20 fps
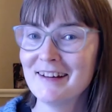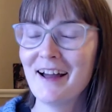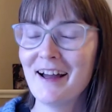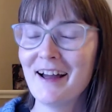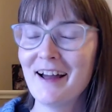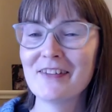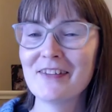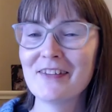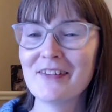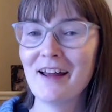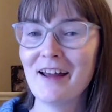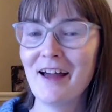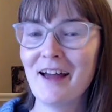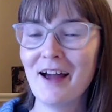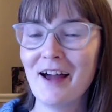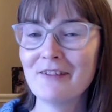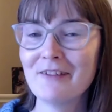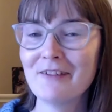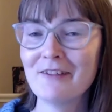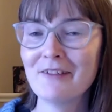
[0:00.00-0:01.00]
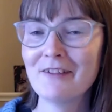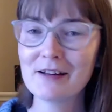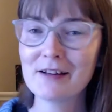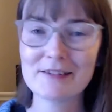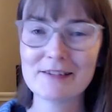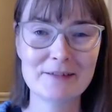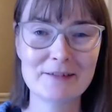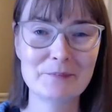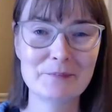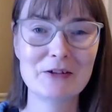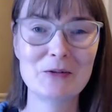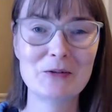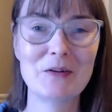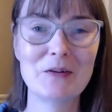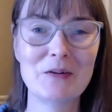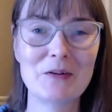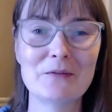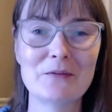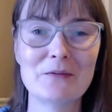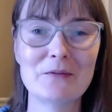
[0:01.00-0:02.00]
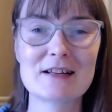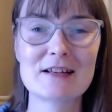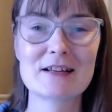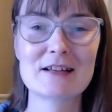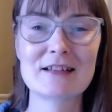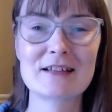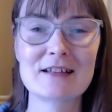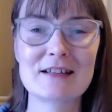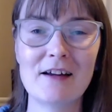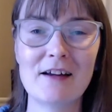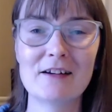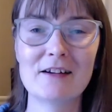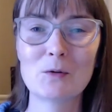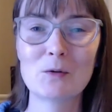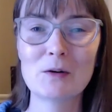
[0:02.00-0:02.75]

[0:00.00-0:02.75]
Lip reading: And then everyone else in between was assigned